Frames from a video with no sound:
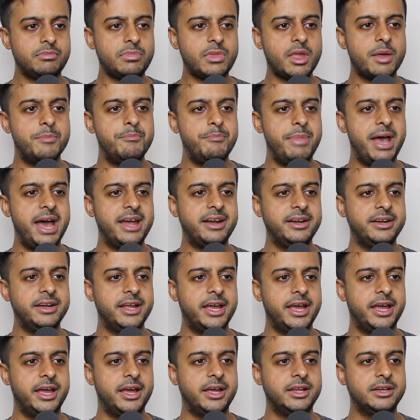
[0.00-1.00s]
Madden
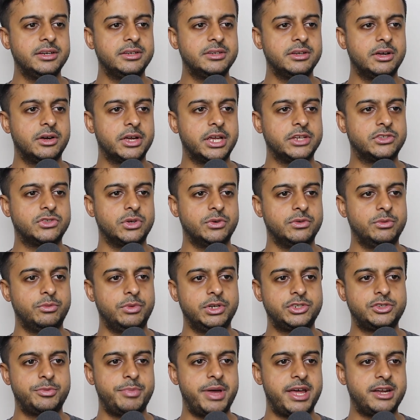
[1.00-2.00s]
so
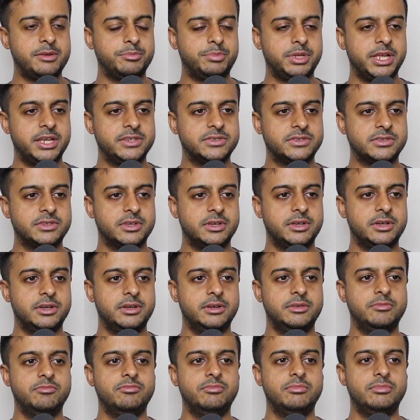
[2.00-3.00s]
Richard Madden plays
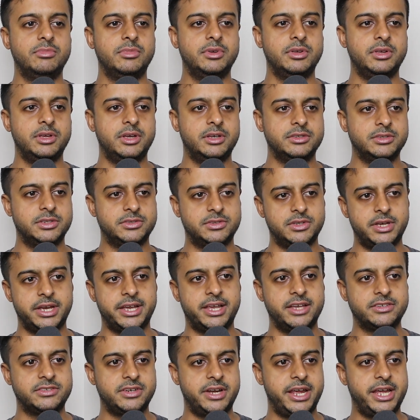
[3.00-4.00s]
as I
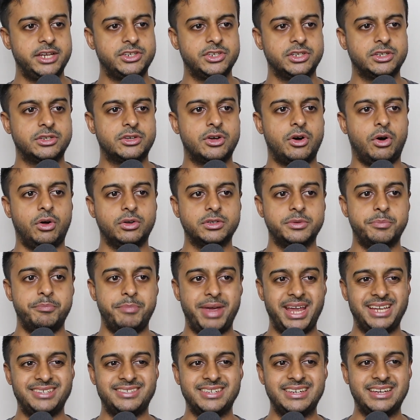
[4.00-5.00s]
guess an agent called
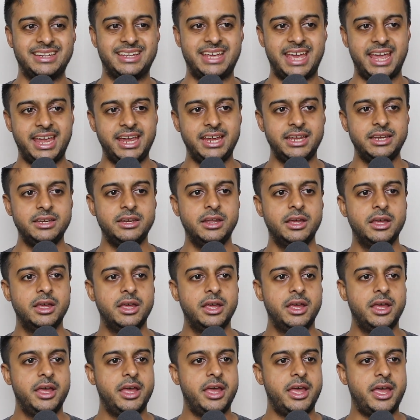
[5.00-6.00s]
Mason Kane,
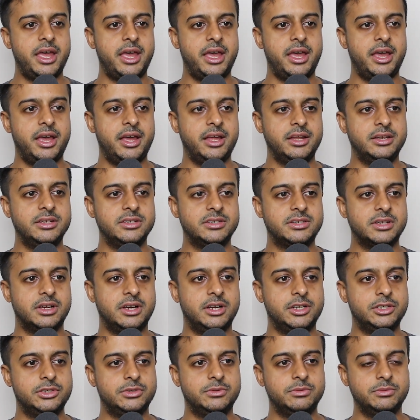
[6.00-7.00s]
and
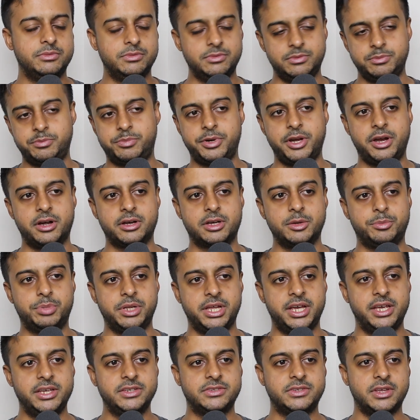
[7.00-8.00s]
Priyanka
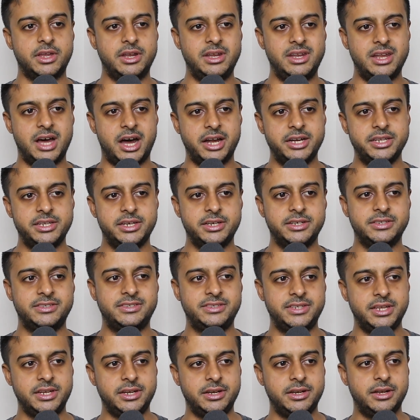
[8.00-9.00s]
plays Nadia
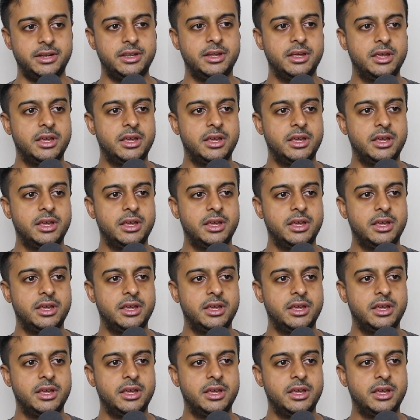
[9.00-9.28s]
Sin,